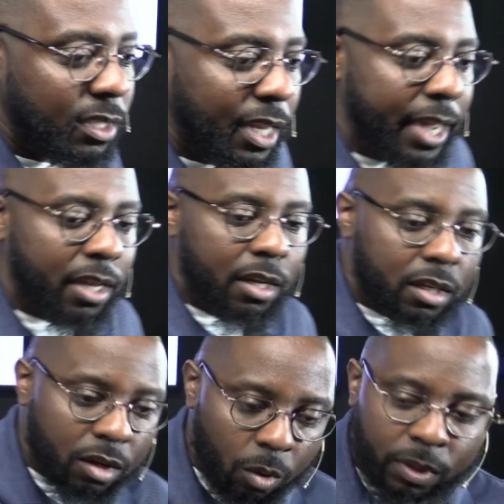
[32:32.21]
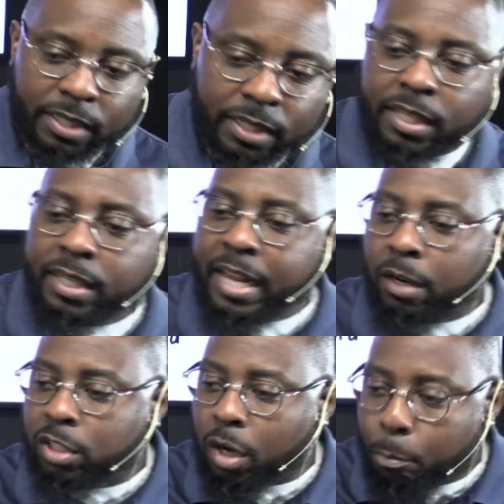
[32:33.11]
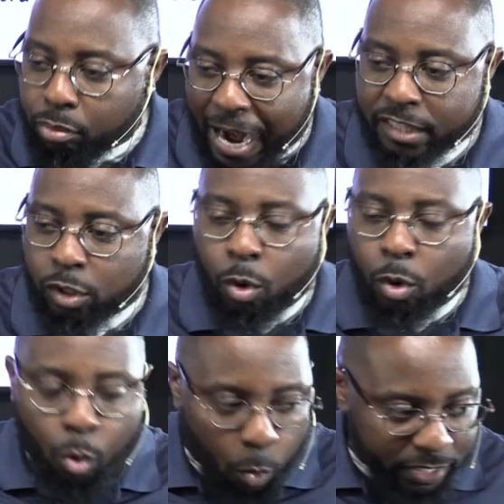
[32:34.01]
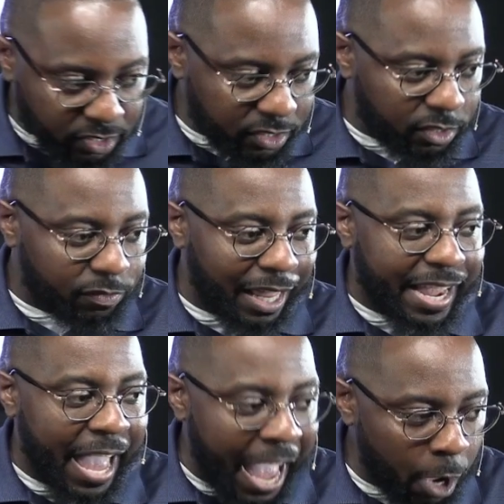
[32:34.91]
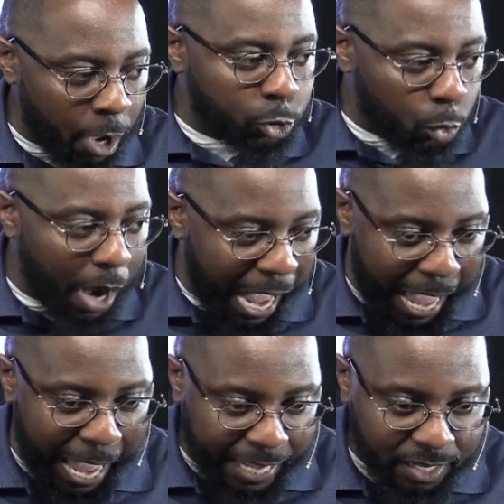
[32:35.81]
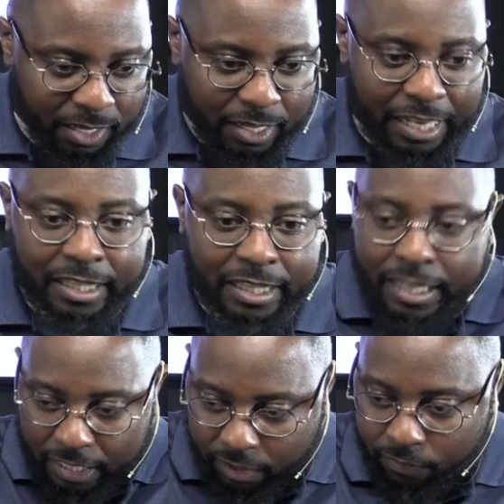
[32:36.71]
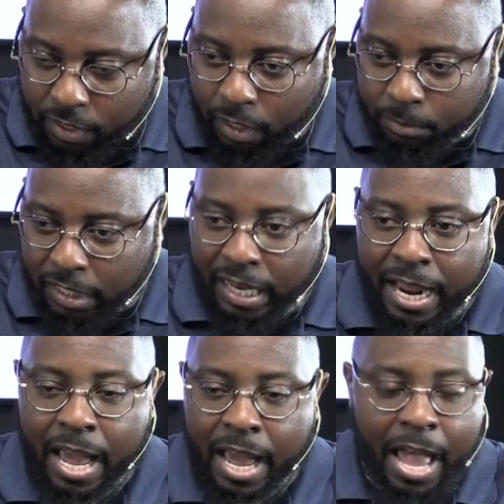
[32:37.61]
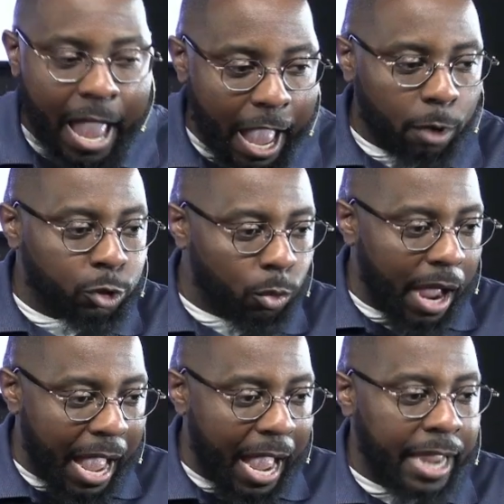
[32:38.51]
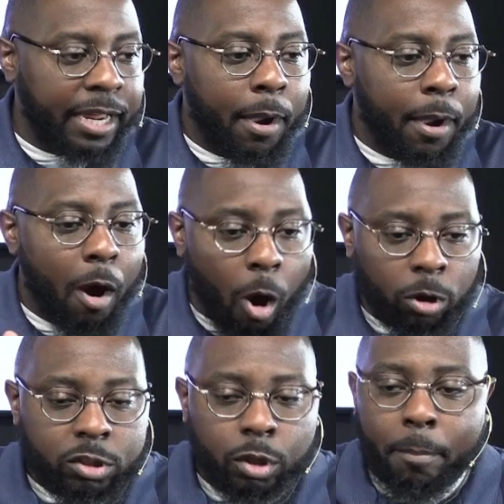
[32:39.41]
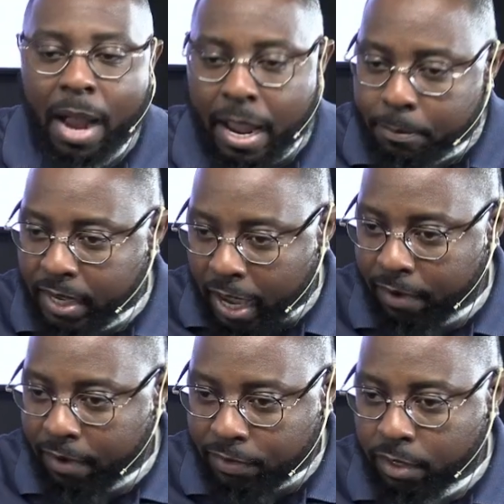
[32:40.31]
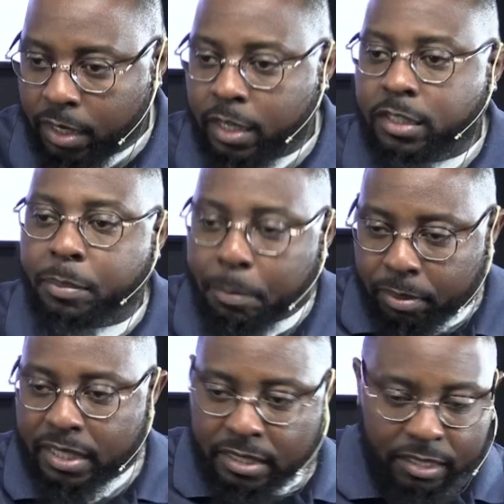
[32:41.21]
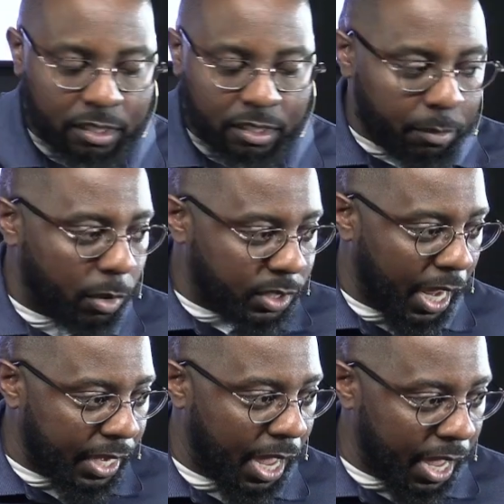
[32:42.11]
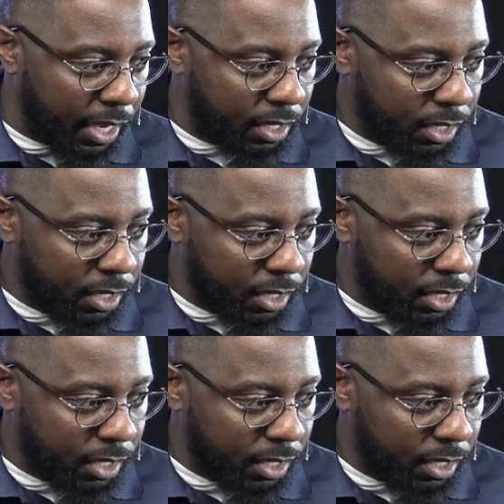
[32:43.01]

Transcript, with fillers: It's like, no, let's get down to the practical questions of, like, how do I live? You know what I'm saying? Like, how do I alter my behavior to be pleasing to the Most High God?